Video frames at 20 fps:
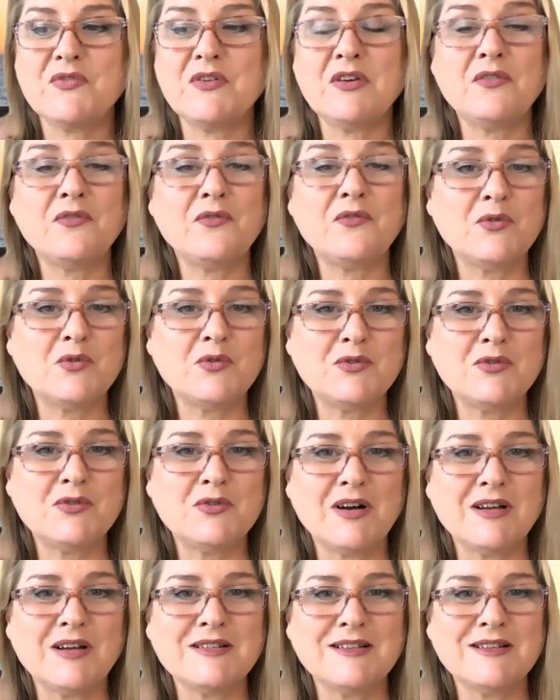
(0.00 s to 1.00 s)

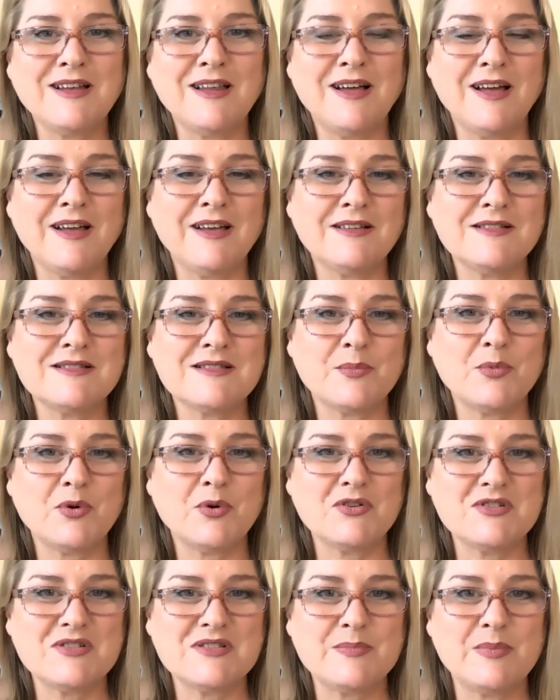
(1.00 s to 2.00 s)
fearful underlying
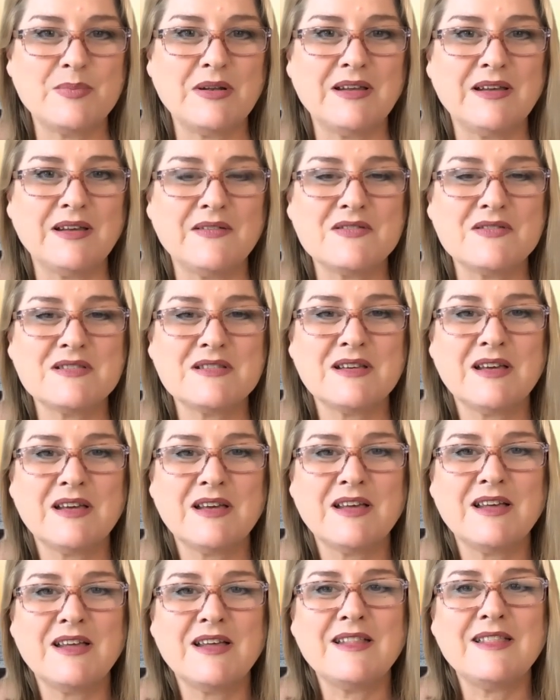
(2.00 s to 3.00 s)
subconscious beliefs,
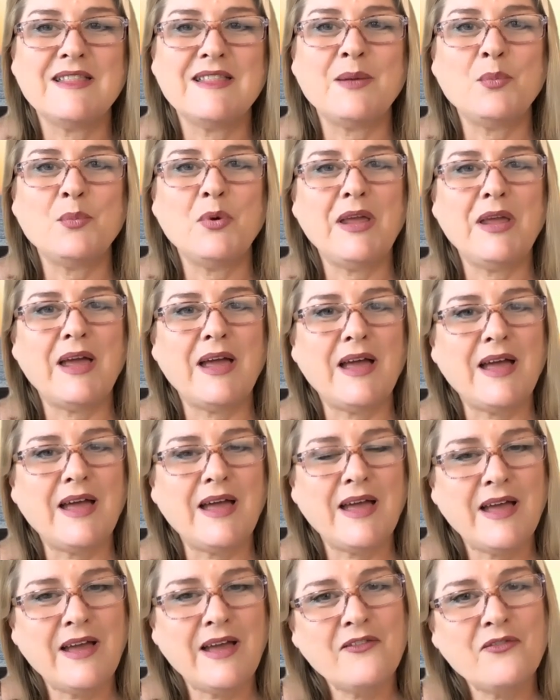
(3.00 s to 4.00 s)
then we
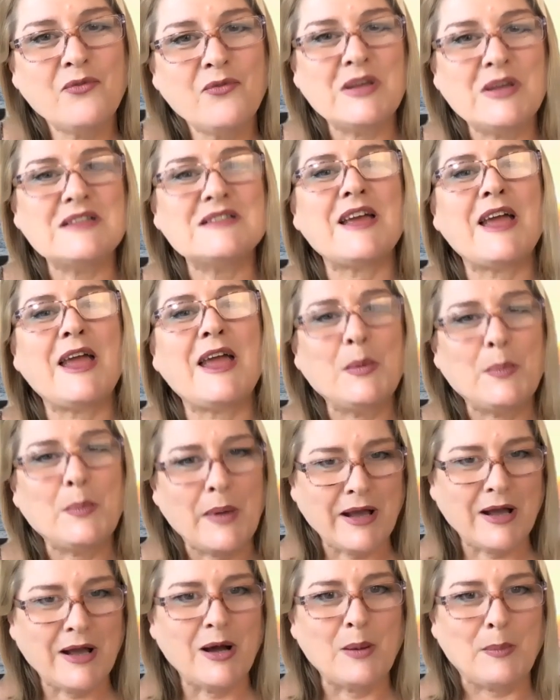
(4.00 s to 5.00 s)
have, we take
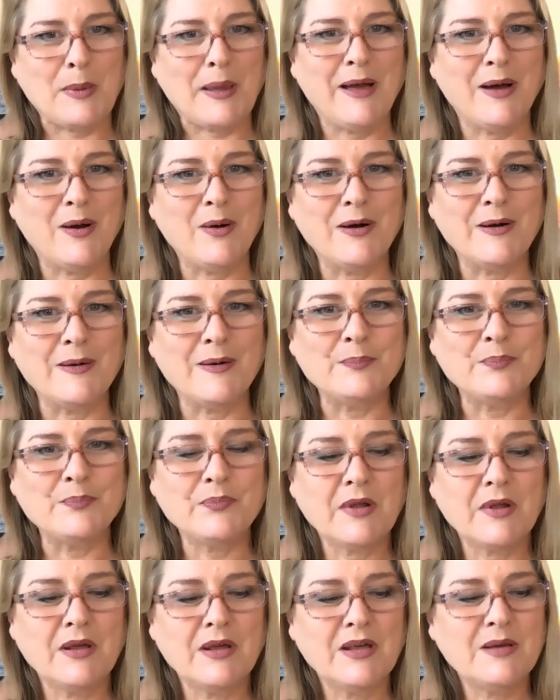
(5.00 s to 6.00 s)
back our power
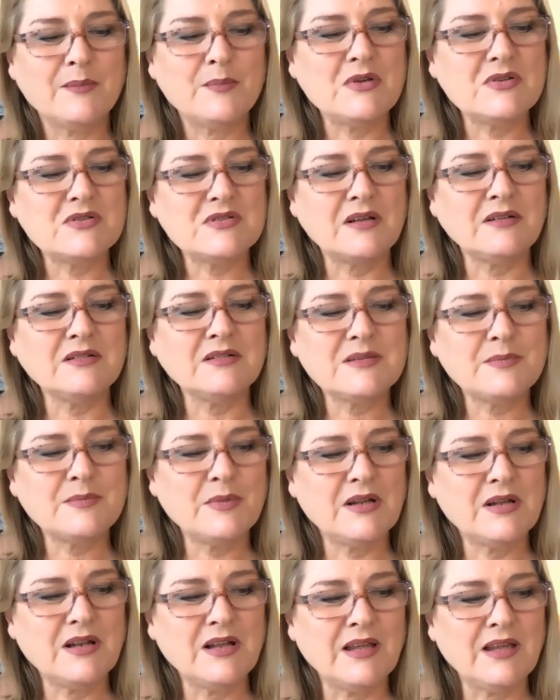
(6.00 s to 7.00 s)
because
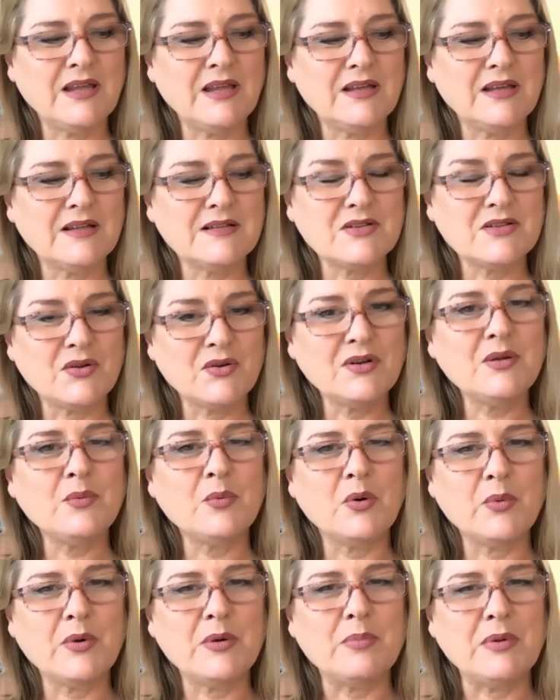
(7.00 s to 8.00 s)
ultimately it's only
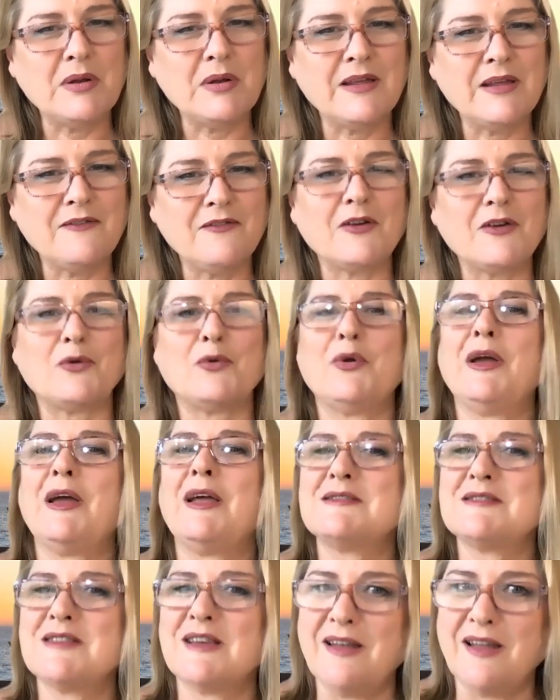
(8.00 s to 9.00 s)
what we believe that
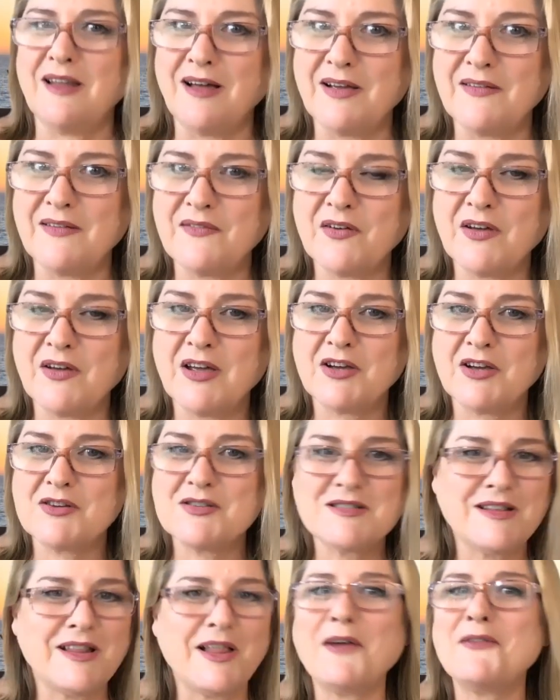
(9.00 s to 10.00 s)
creates our life
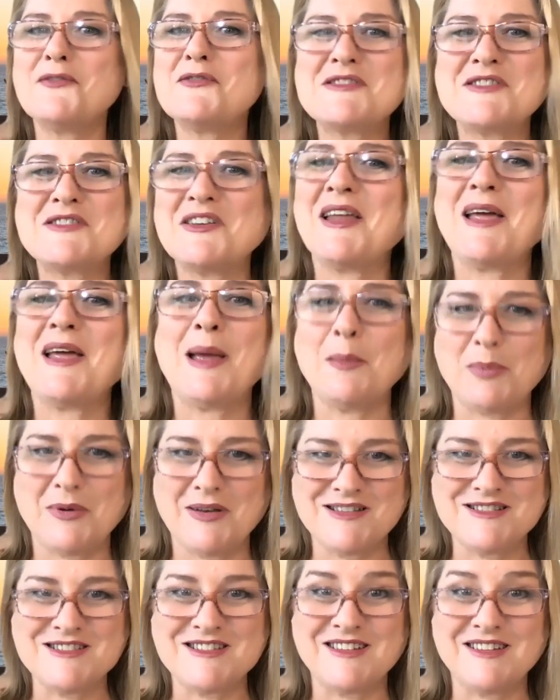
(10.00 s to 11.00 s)
because life's going to
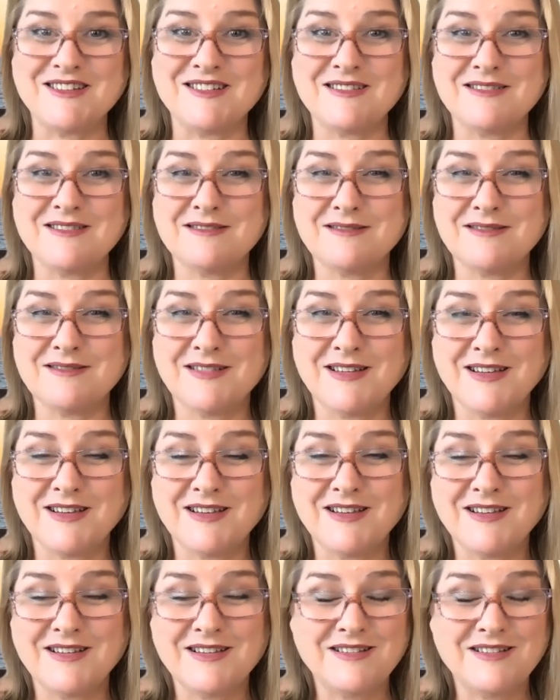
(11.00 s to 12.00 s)
happen isn't it
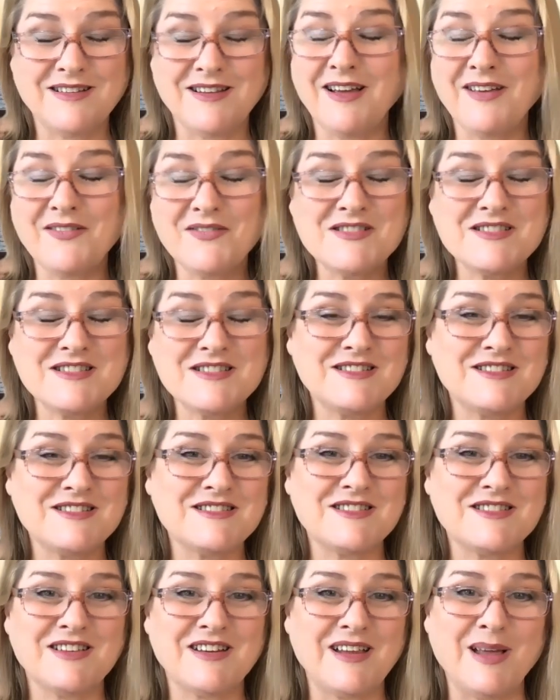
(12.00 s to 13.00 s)
life is
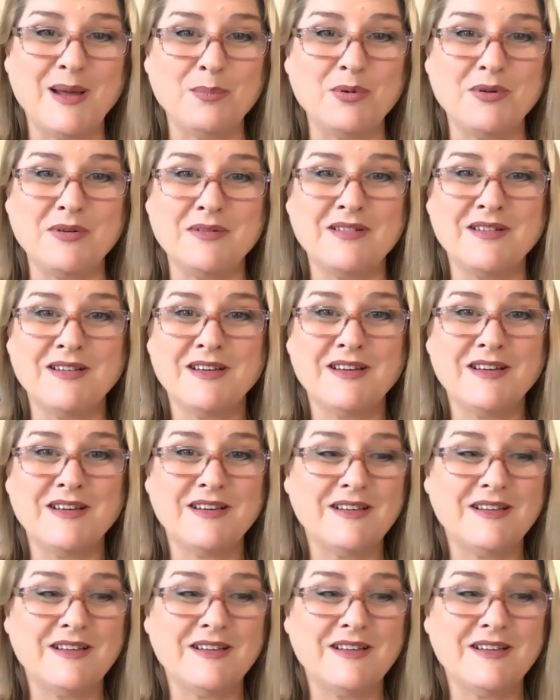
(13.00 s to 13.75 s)
just going to happen